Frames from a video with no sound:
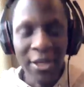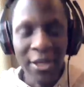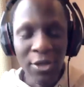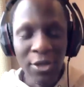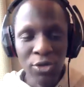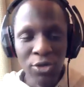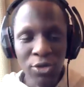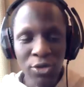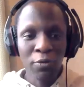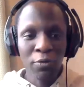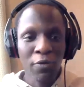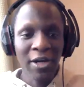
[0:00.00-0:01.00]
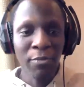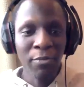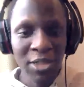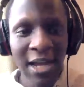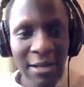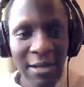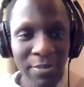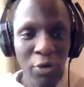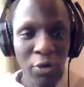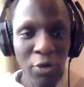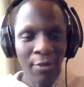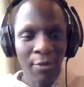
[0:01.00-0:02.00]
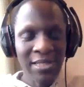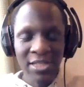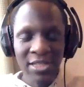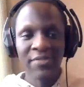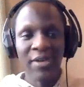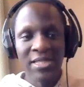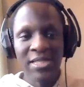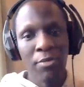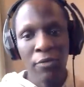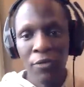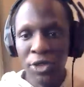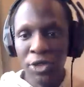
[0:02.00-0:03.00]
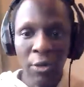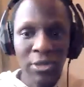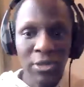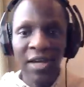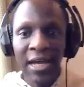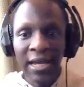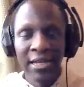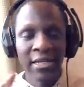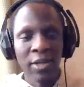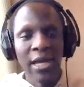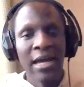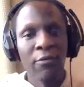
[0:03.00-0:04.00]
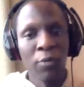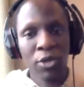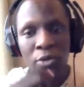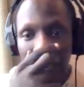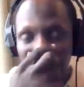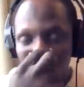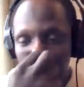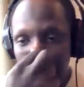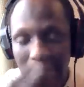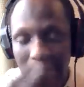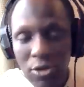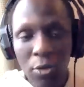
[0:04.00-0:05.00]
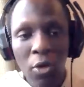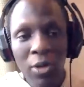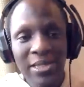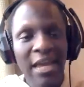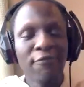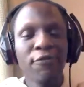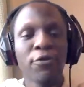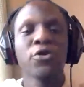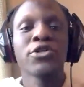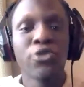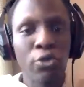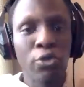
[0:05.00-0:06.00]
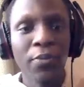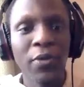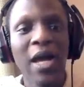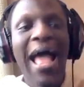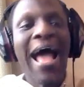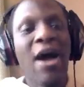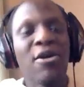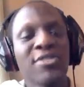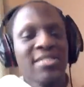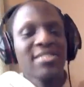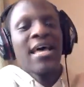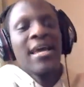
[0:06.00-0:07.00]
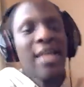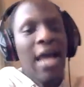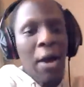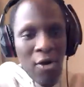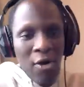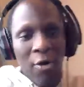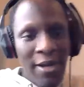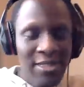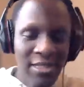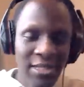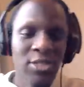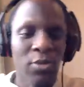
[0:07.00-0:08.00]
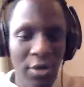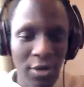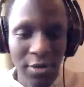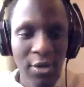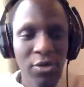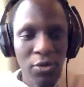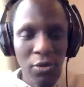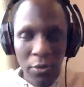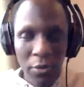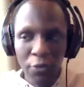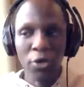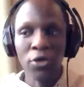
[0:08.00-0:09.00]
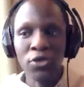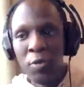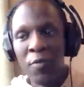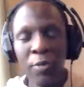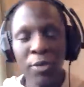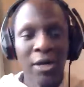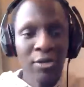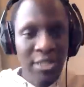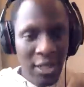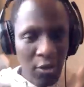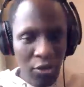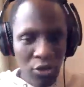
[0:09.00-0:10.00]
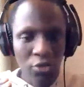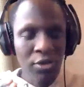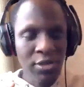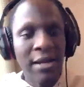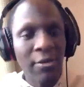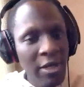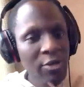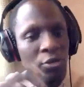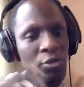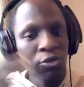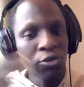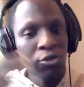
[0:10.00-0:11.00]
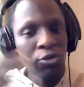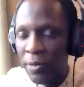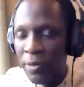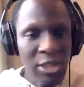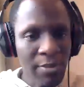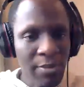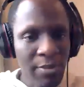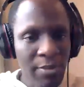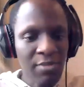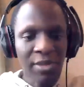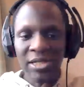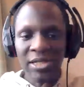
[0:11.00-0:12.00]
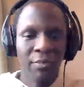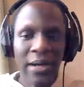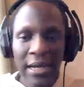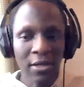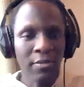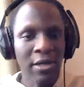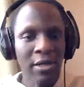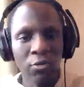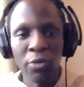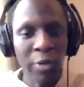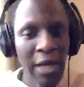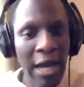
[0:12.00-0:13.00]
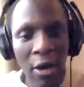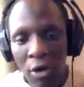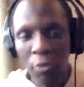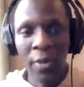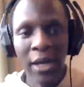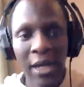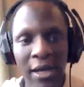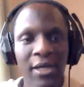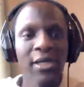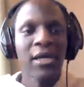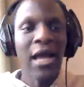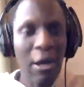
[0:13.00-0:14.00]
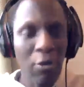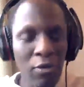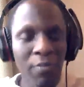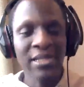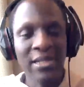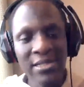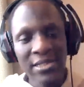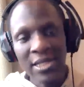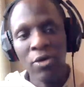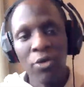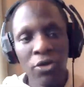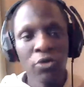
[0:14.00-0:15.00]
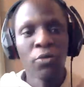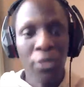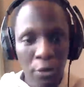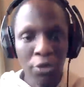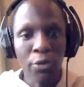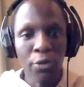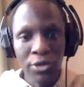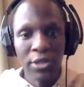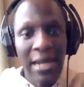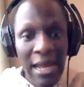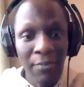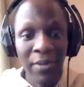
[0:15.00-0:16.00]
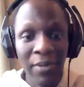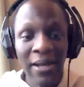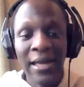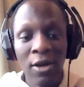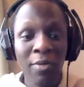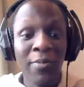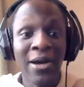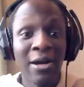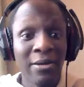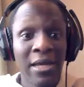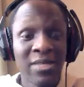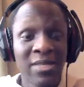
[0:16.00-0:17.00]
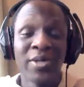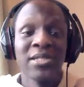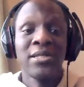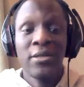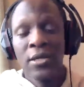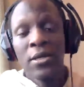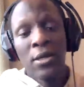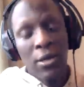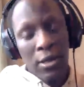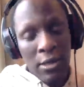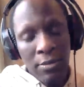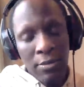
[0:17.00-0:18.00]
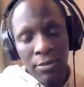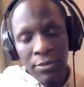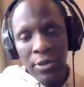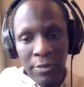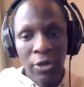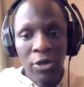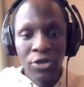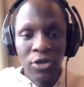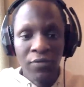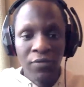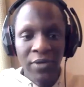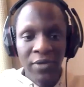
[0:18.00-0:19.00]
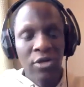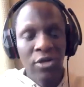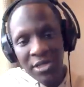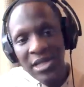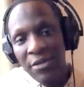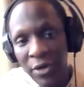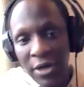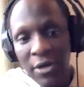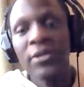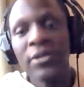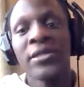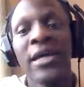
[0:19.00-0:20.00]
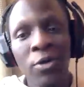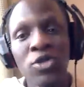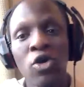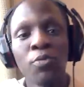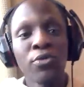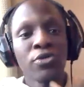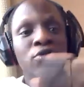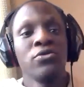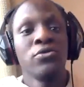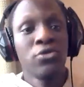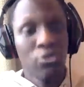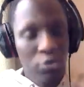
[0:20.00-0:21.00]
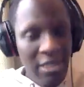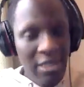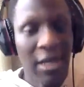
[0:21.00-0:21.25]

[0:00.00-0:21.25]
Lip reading: so very much, sir. So meaning that what as creative and tech professional, whichever ideas we have, we should create what we call a focus group outside our current network. So a focus group of people that will tell us the truth, that really don't know much about us, about our brand, about what we are or who we are, and will basically tell you what the truths. And I believe that a lot of people, especially the country of Nigeria, West Africa, they're always open to doing